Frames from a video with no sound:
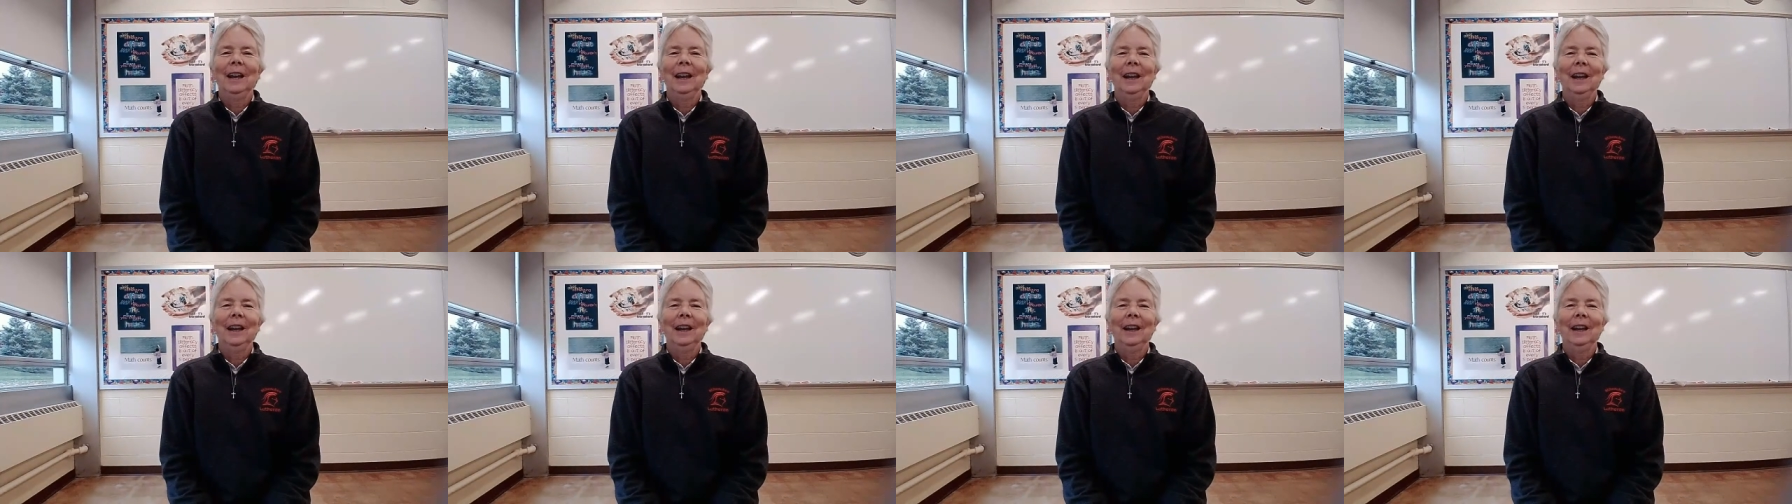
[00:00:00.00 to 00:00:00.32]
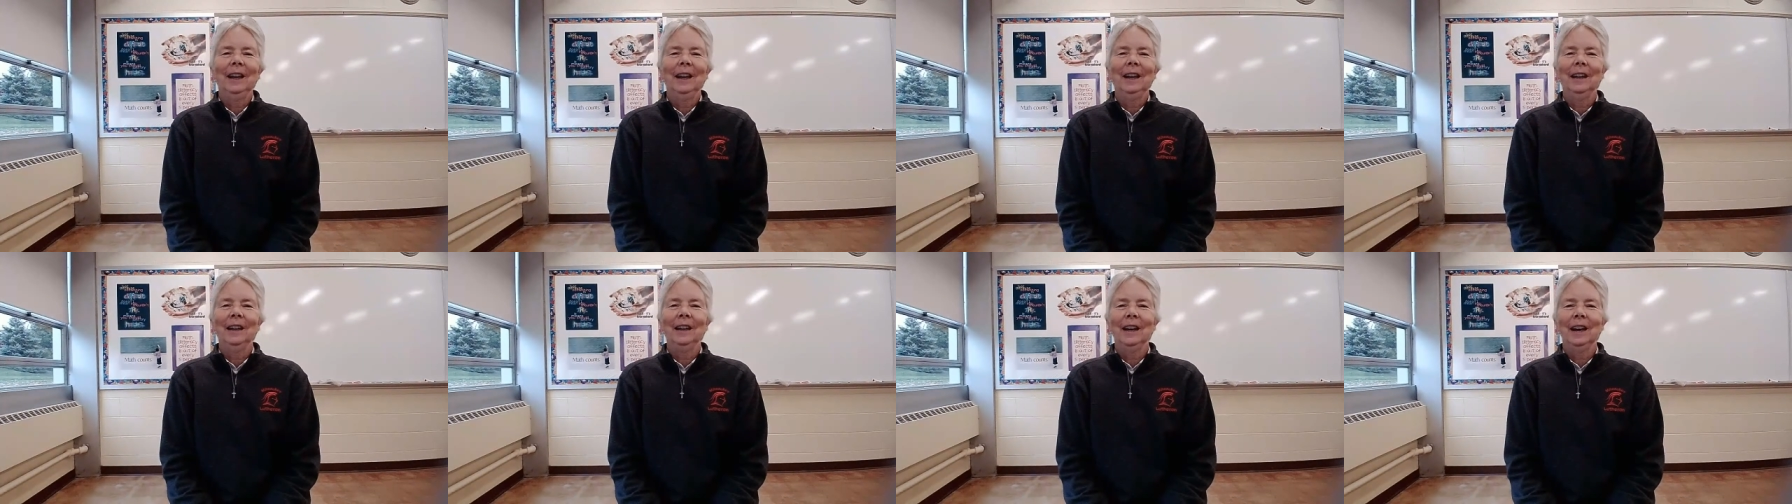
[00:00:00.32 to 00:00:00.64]

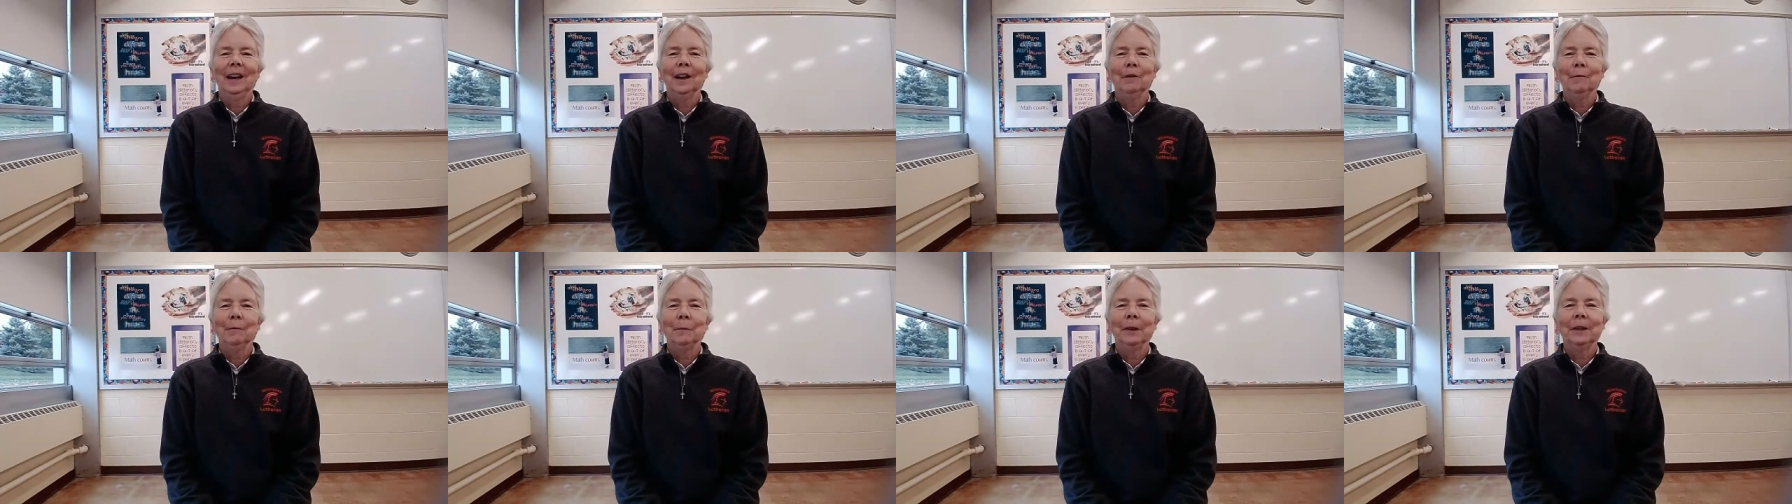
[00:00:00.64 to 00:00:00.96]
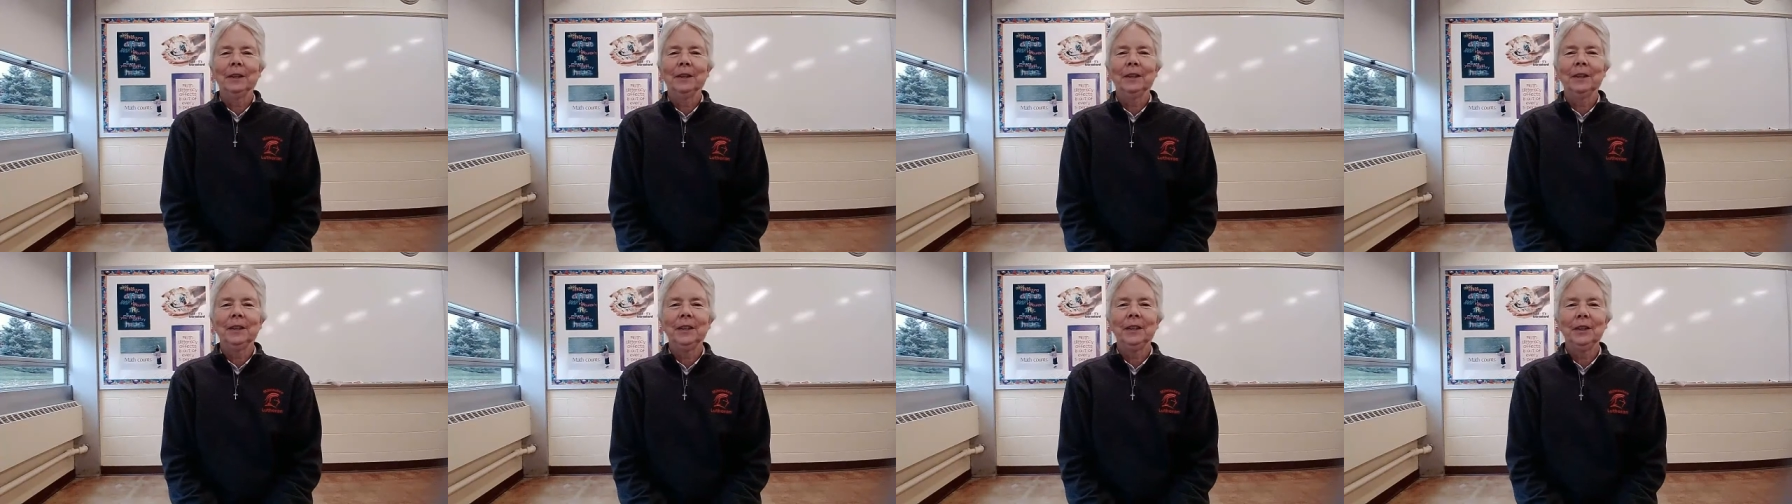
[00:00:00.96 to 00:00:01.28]
and I've
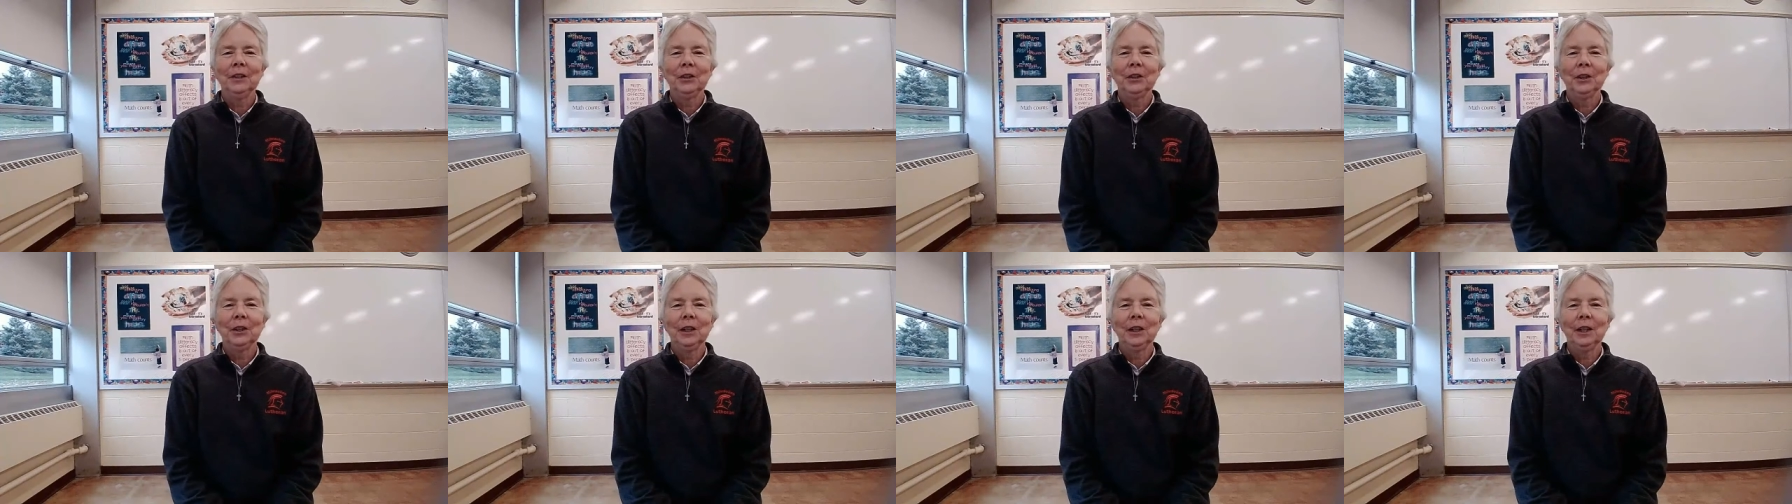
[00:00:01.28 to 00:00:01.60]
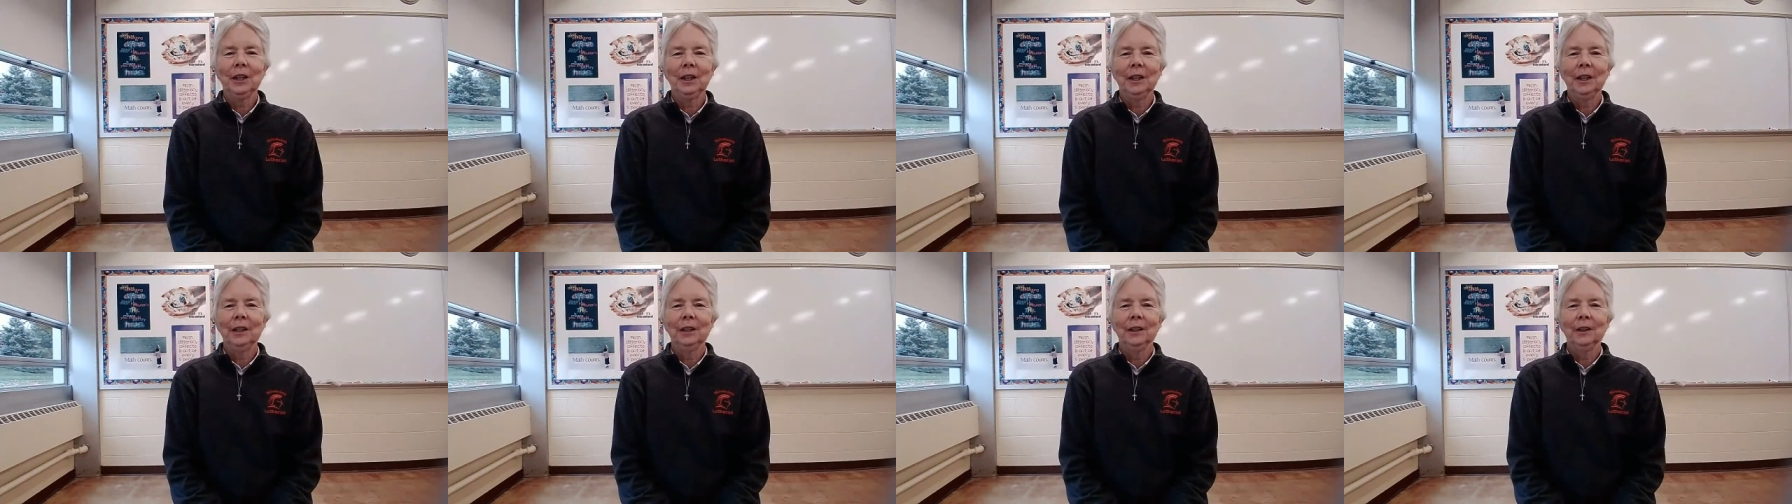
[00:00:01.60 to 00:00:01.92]
been teaching
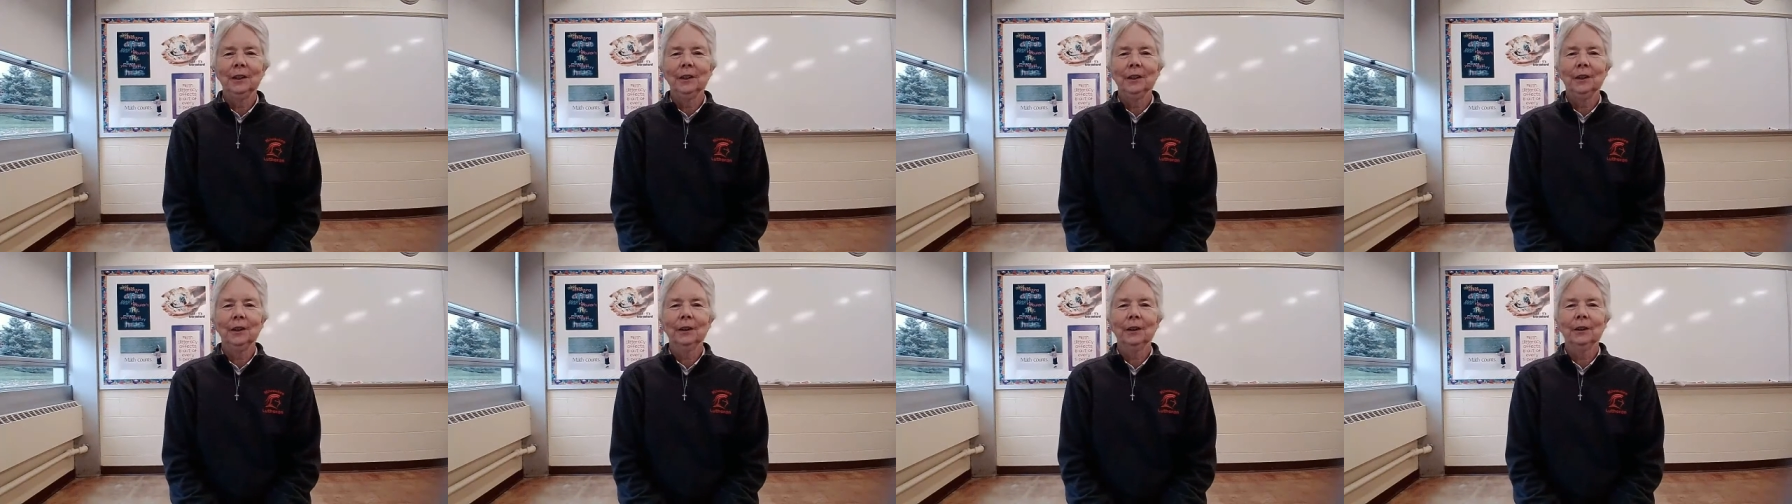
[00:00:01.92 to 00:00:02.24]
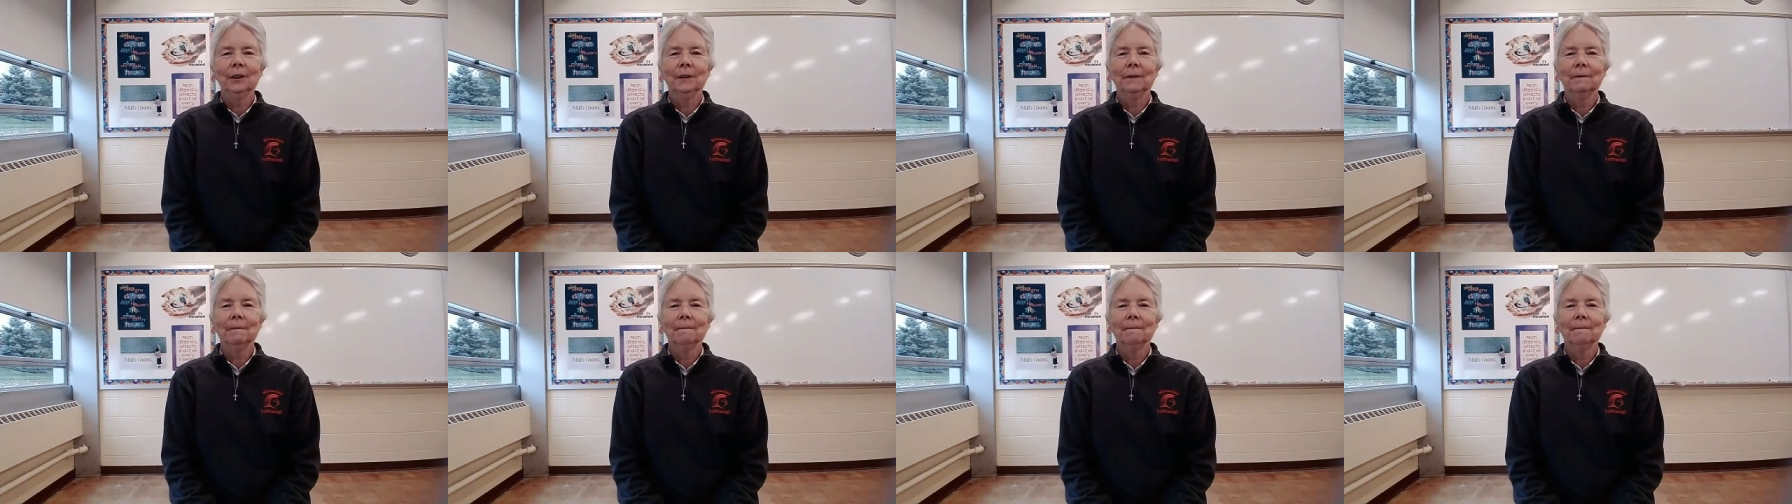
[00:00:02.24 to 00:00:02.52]
here,